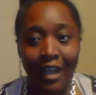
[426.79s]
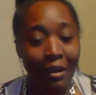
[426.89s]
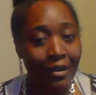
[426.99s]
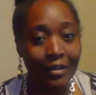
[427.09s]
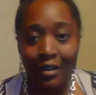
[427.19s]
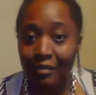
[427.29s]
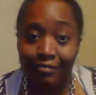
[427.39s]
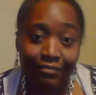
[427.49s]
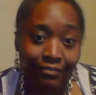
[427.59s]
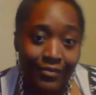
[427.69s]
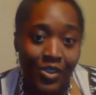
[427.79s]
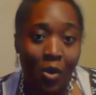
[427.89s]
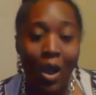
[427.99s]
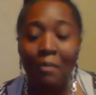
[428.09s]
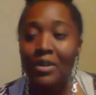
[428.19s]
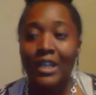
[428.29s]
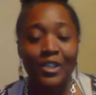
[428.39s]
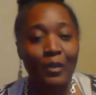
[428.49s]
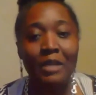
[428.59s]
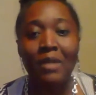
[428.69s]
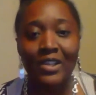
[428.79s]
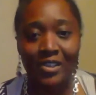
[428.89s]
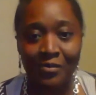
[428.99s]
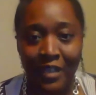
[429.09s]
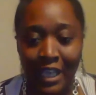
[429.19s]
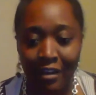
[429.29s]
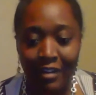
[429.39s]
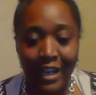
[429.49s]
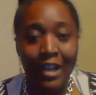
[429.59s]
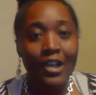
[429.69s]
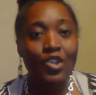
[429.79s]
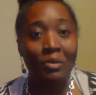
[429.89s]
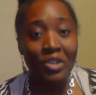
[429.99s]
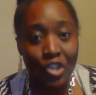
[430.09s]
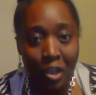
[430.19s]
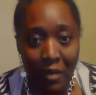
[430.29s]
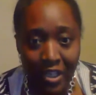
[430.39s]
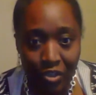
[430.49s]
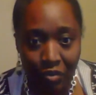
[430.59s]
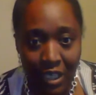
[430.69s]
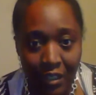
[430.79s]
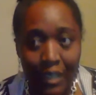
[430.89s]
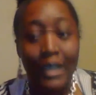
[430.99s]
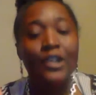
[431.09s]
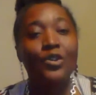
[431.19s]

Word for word: I, so I'm going to explain myself again, all right? So I'm going to share my screen.